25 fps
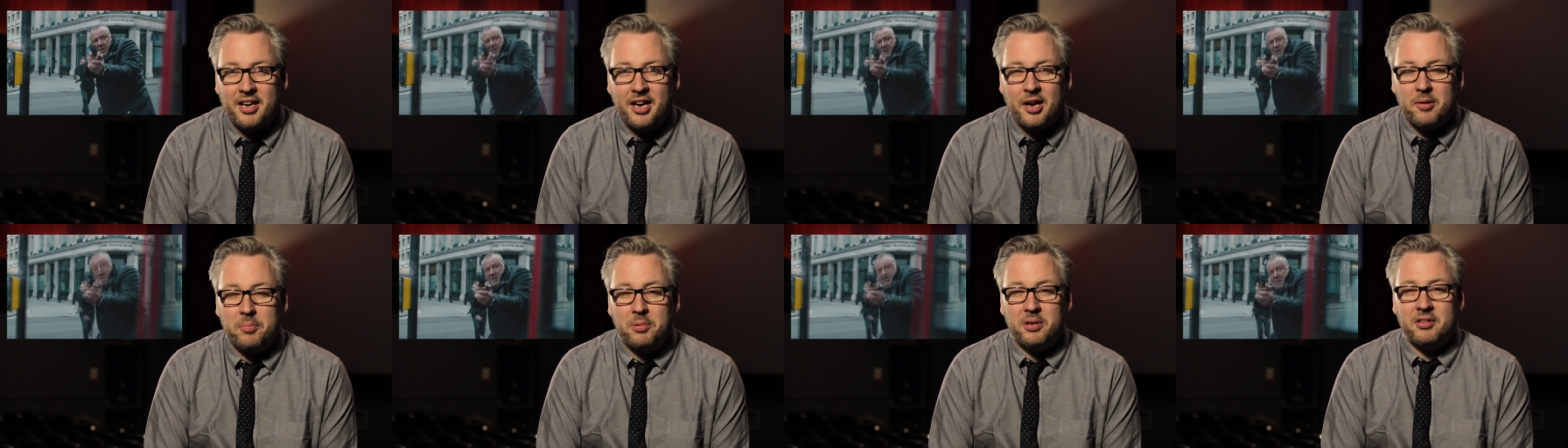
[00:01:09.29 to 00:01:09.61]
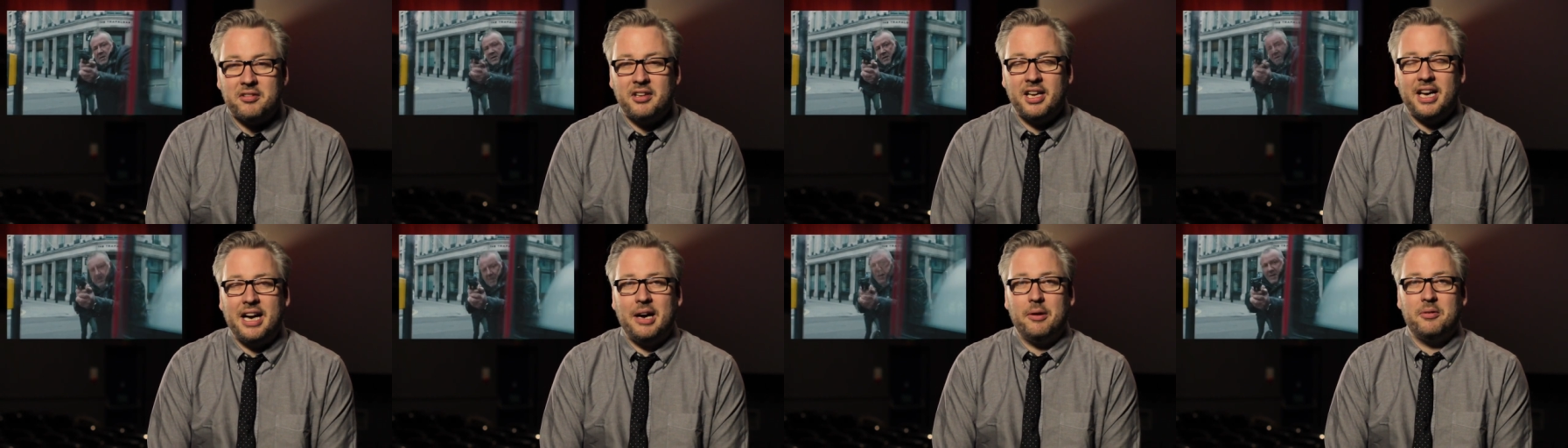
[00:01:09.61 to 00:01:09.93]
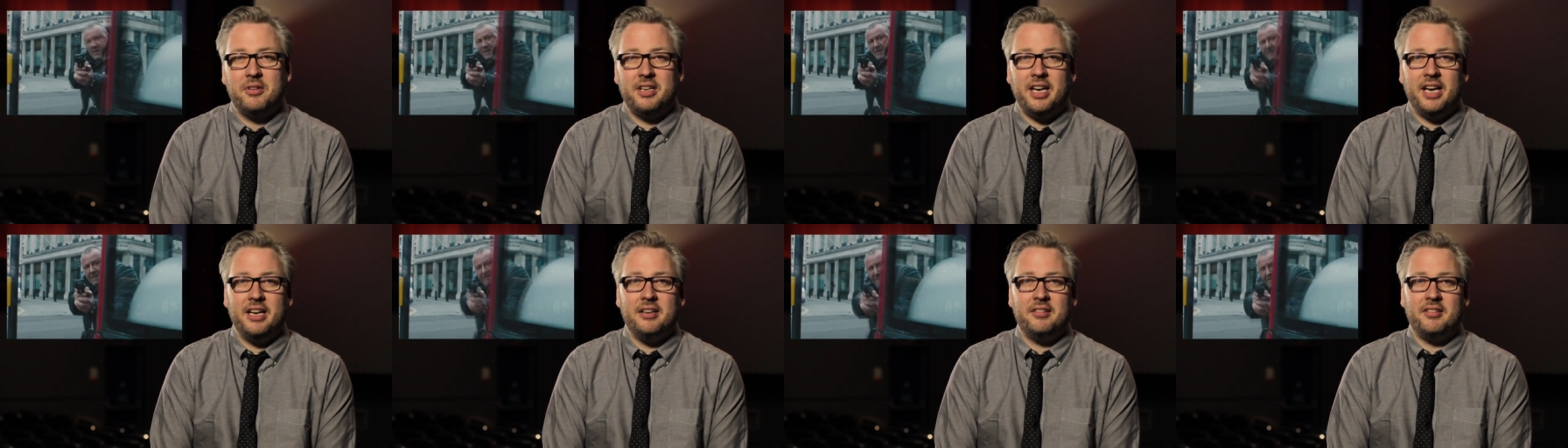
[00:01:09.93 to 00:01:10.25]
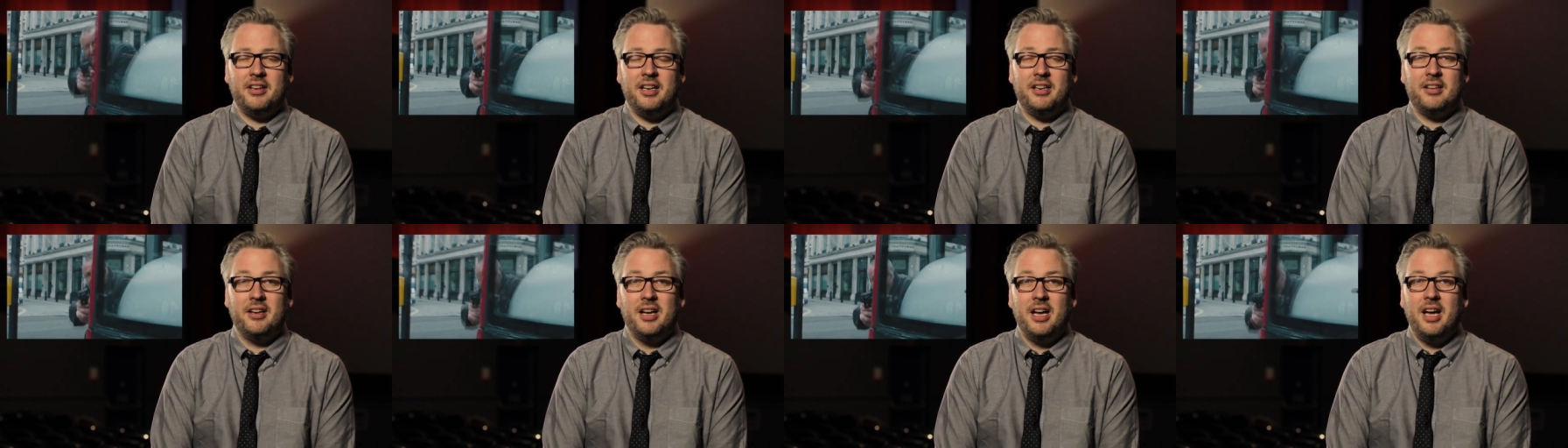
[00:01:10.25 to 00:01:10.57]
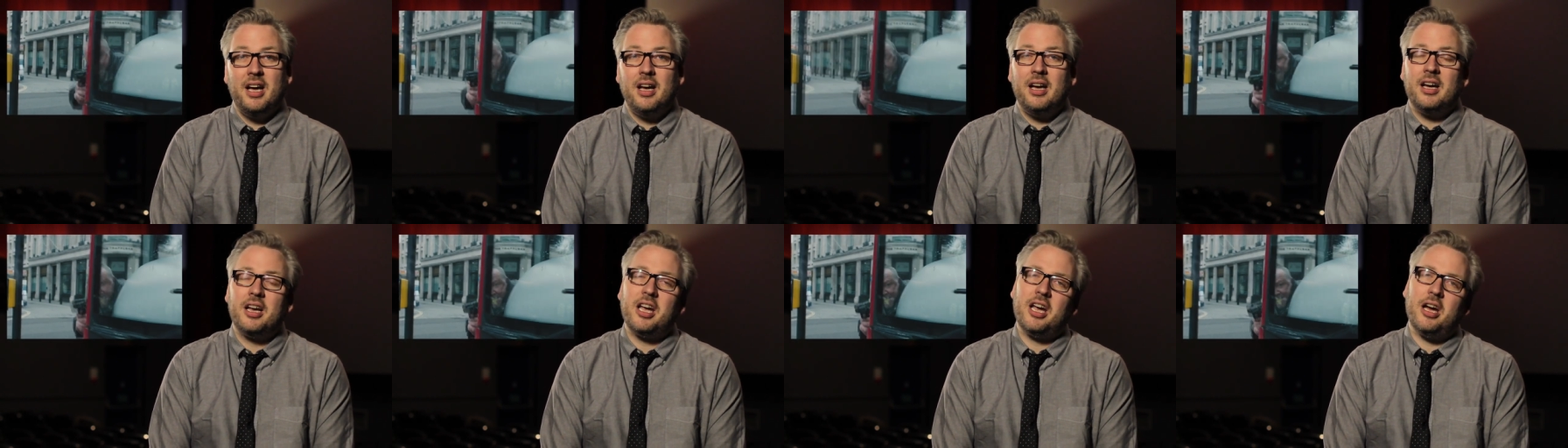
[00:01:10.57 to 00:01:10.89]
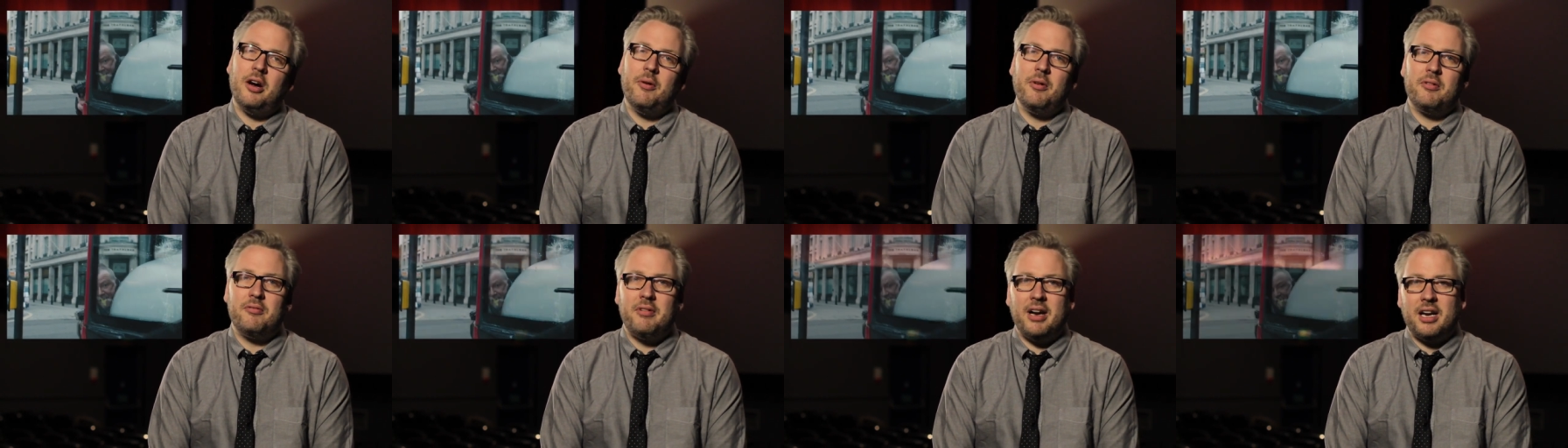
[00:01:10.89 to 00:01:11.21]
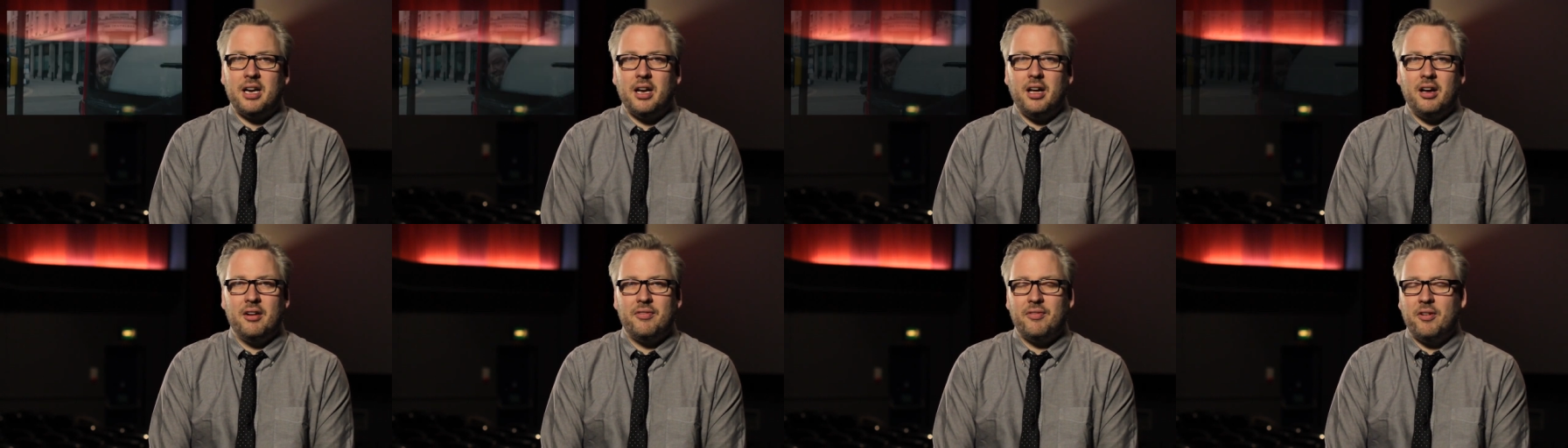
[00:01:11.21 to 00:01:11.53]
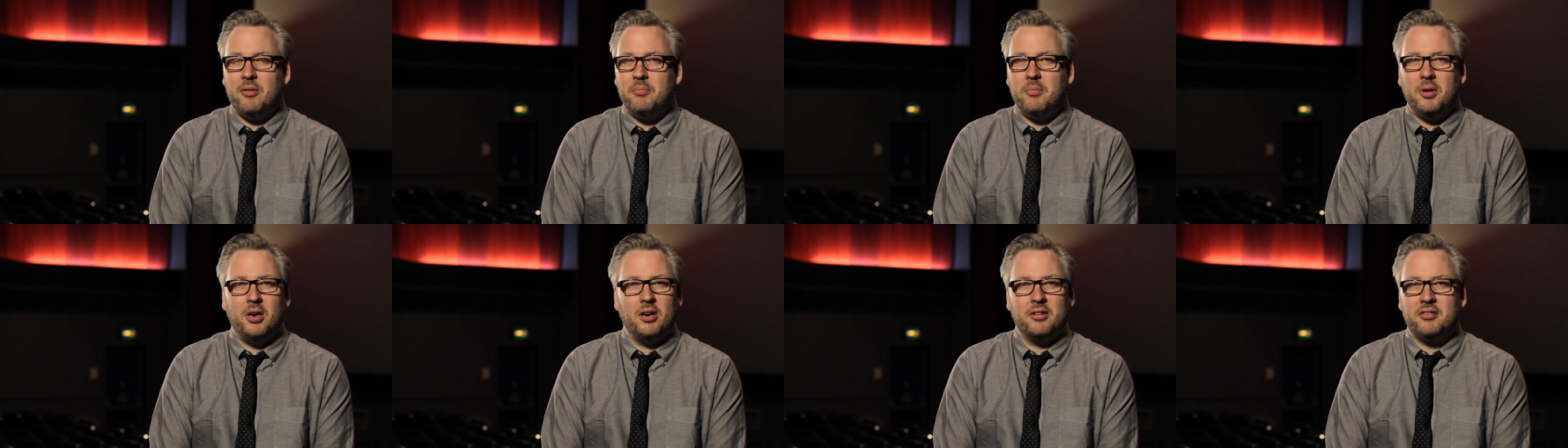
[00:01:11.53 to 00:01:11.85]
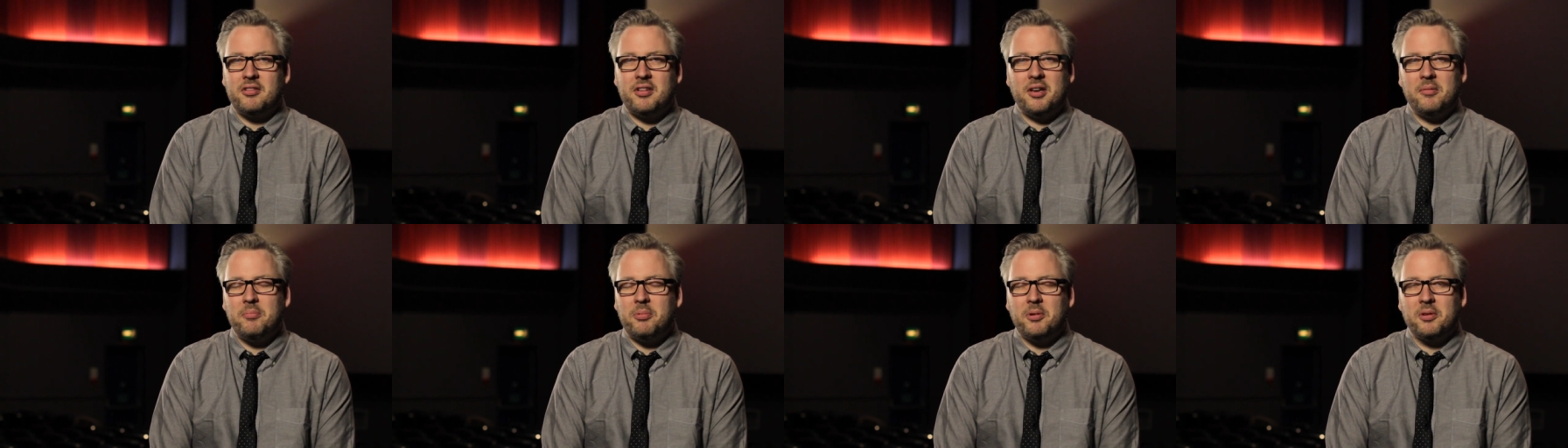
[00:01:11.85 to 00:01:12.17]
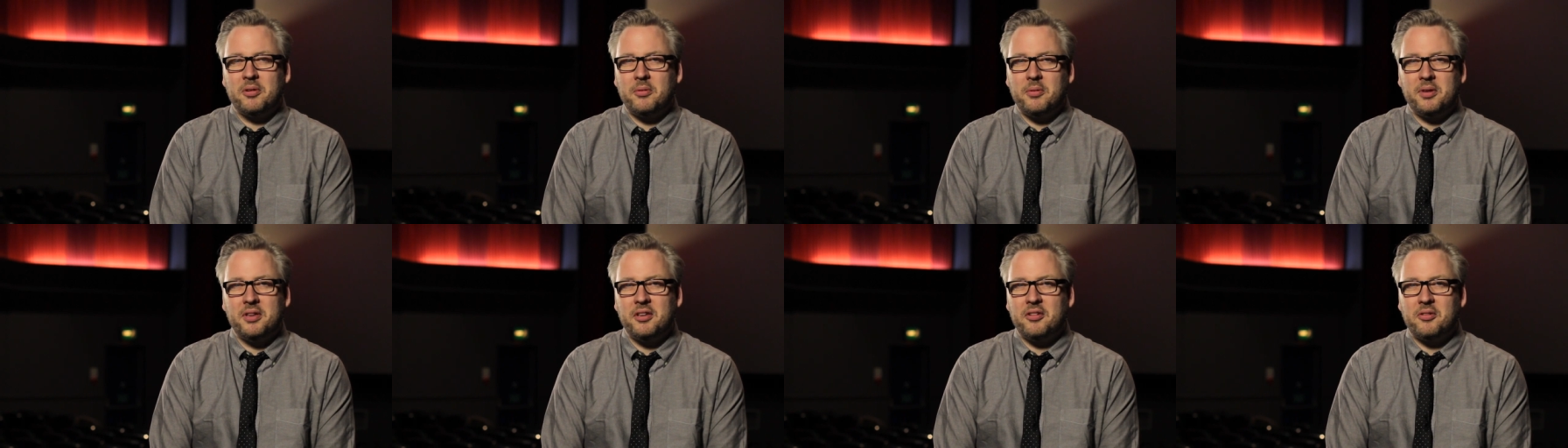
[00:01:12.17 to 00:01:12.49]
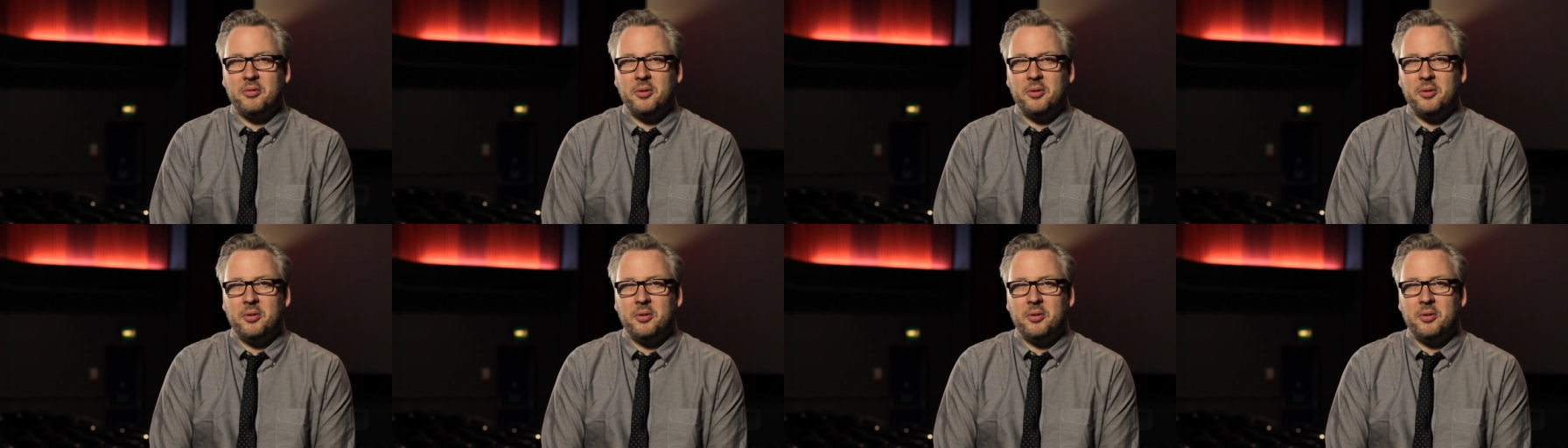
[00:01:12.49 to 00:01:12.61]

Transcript: are hopelessly outdated. Go and rent Life on Mars. Don't bother with The